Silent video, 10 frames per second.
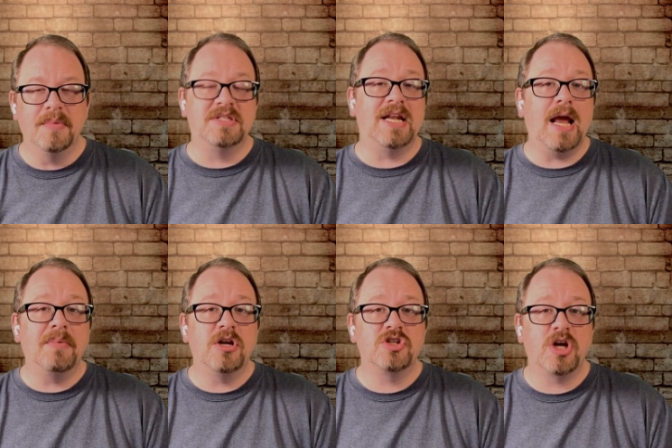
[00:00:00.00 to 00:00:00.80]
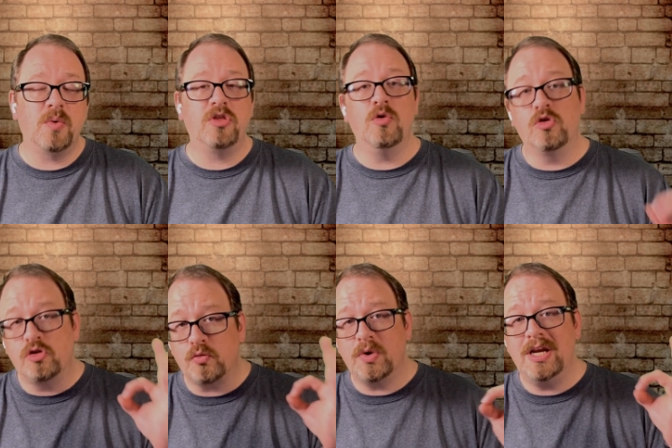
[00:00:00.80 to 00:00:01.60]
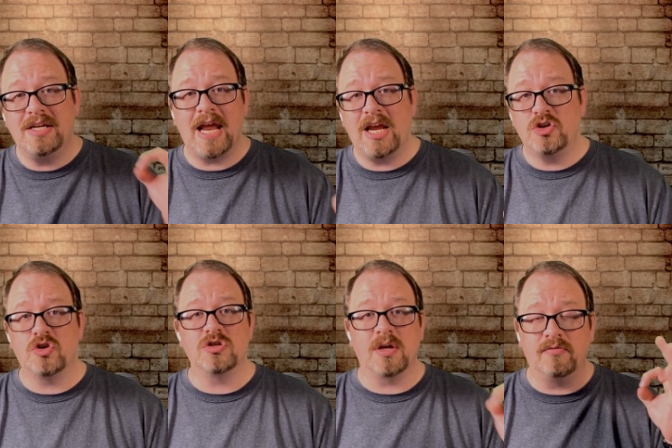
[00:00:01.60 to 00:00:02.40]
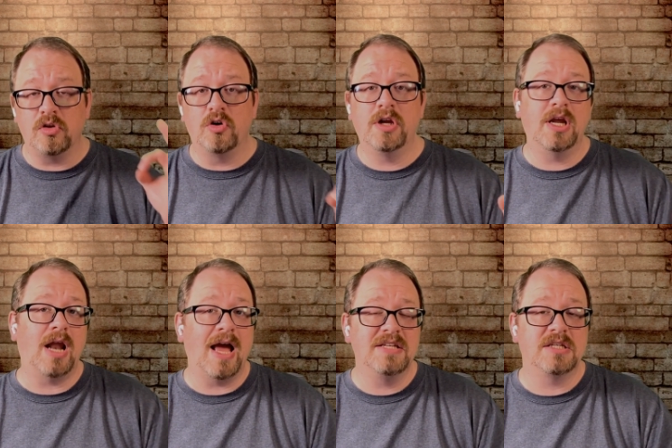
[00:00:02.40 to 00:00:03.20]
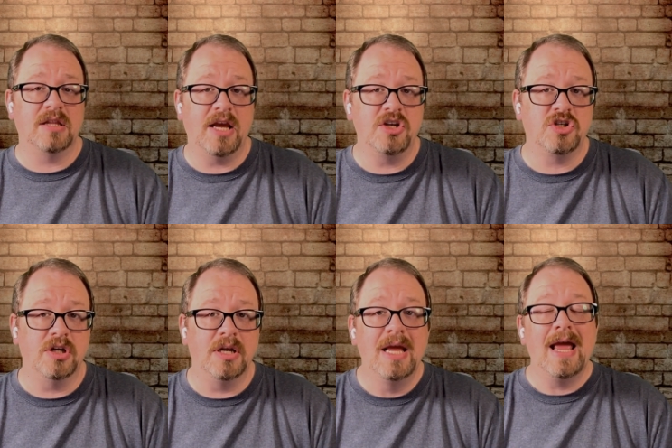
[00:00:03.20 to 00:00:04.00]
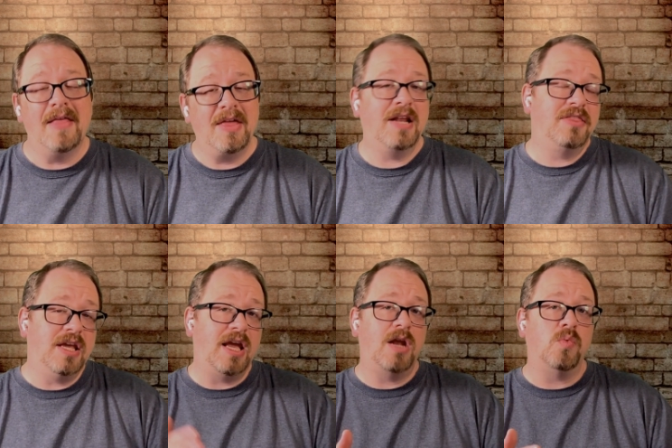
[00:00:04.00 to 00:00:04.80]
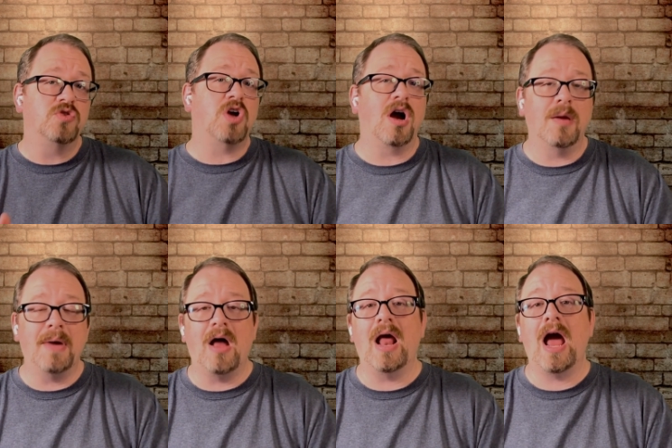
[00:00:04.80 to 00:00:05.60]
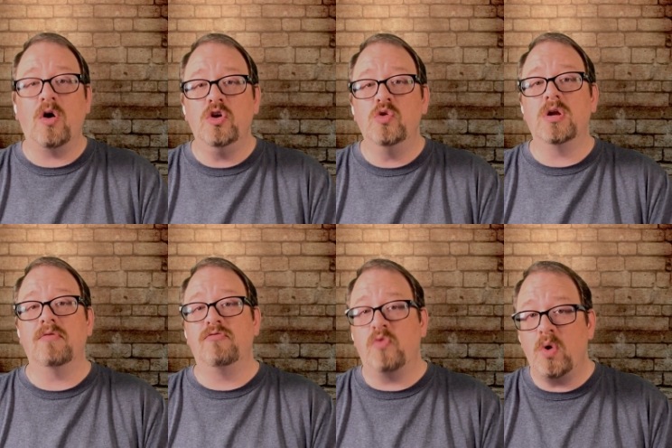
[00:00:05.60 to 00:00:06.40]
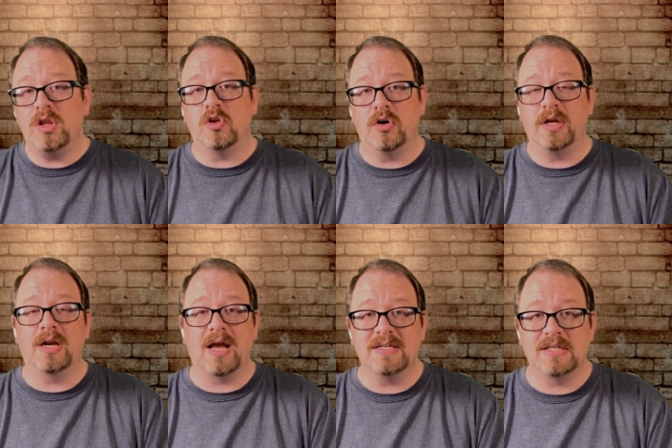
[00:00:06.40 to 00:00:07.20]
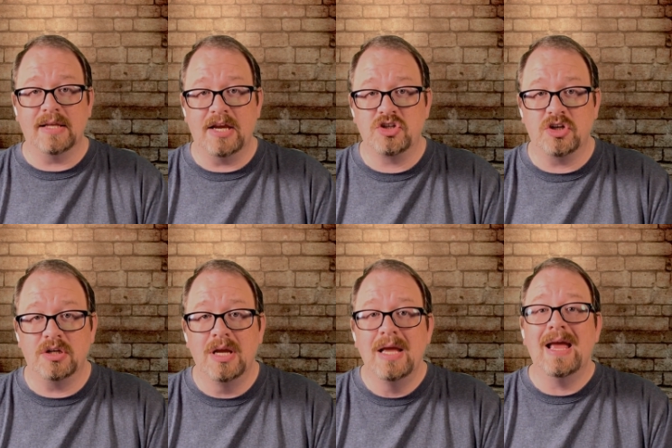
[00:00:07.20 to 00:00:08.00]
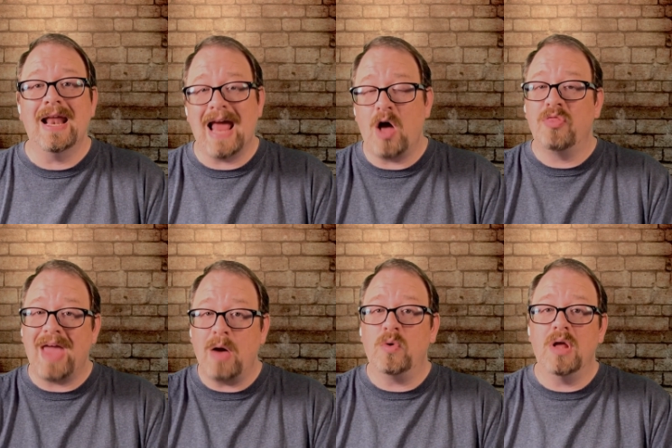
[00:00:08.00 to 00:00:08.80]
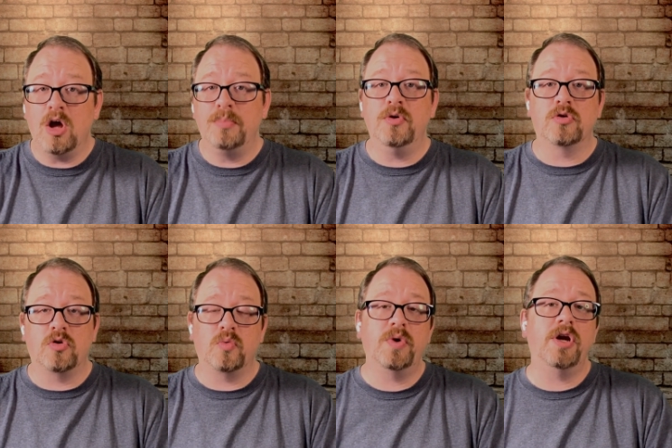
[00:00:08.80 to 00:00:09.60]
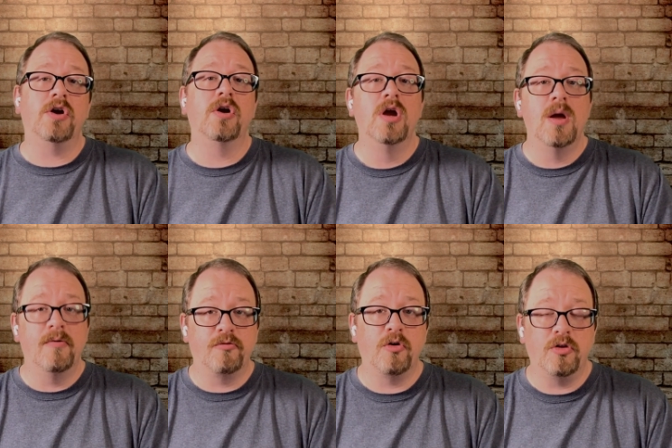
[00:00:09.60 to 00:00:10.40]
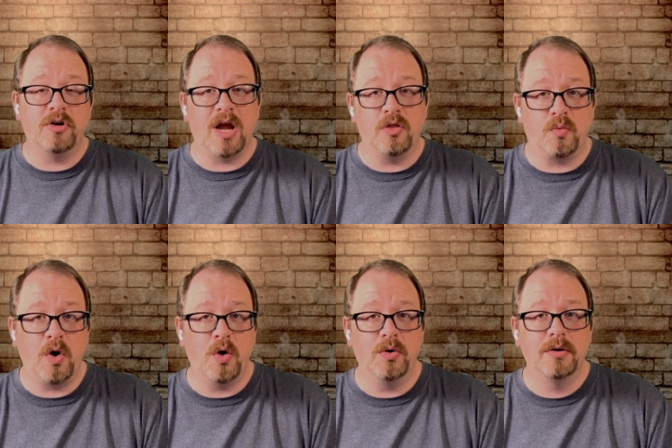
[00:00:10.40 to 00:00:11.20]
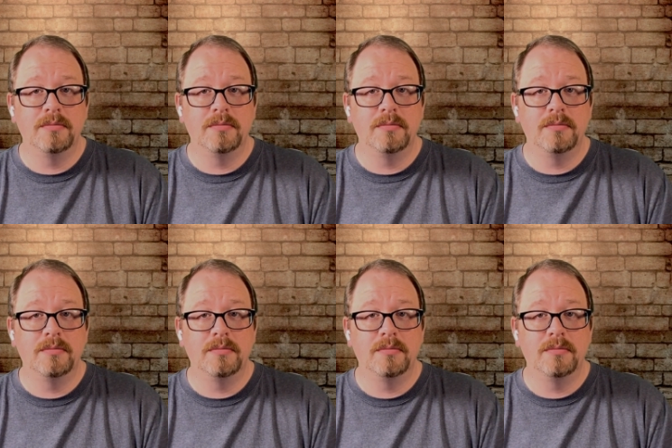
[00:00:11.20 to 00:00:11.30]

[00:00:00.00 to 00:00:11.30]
But today I'm going to share with you three dangers of learning in isolation. And then at the end, we'll talk about how you can avoid learning in isolation and how that will help your career further down the road.